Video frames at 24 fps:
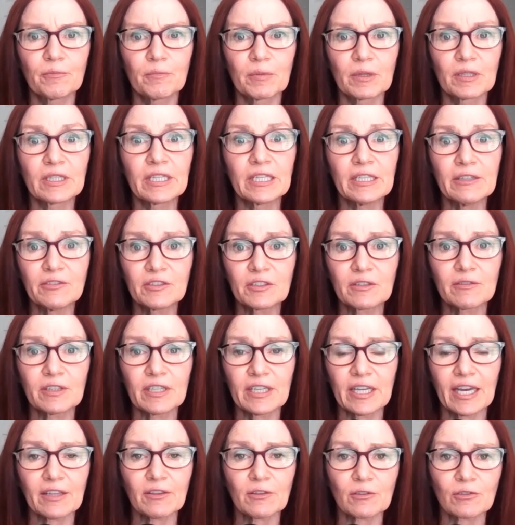beliefs of the
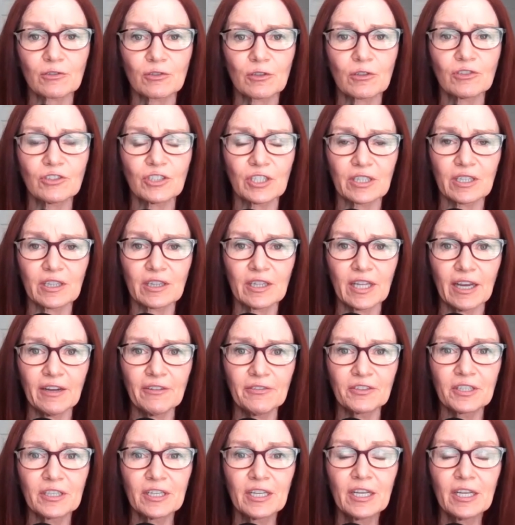Catholic Church and the
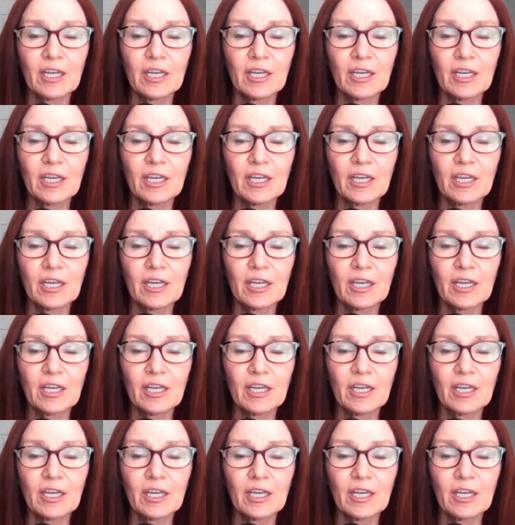left.